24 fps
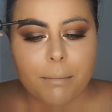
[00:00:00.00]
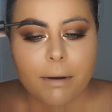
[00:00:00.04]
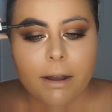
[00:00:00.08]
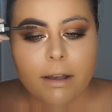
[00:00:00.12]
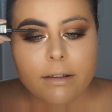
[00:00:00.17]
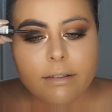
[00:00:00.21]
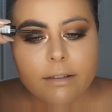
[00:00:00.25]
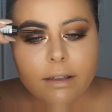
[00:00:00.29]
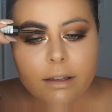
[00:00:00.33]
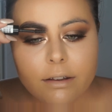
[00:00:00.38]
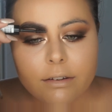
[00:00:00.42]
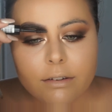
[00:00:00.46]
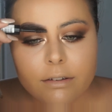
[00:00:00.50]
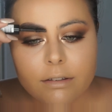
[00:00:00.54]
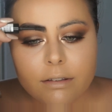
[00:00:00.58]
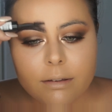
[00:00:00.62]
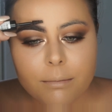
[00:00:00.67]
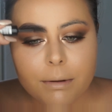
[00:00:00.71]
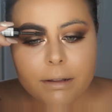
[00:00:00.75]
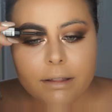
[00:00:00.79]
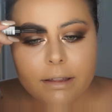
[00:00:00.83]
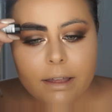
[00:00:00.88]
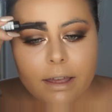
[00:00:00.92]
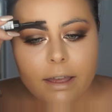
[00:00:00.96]
brow set just to
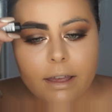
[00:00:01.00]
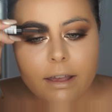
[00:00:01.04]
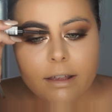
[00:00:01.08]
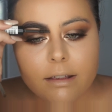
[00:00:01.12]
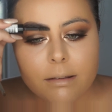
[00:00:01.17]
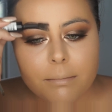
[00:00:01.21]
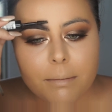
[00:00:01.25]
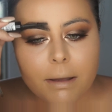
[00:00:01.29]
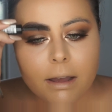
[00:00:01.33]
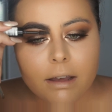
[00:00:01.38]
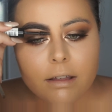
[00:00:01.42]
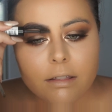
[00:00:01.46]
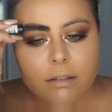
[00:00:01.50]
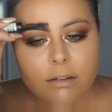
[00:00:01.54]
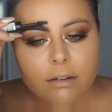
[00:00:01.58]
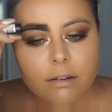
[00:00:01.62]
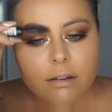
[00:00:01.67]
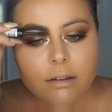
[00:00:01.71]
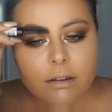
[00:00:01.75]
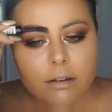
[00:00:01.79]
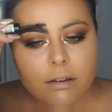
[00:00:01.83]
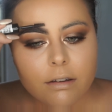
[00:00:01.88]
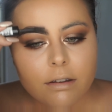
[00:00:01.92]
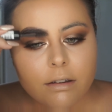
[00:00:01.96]
bring the hairs back
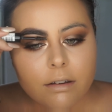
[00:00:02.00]
through,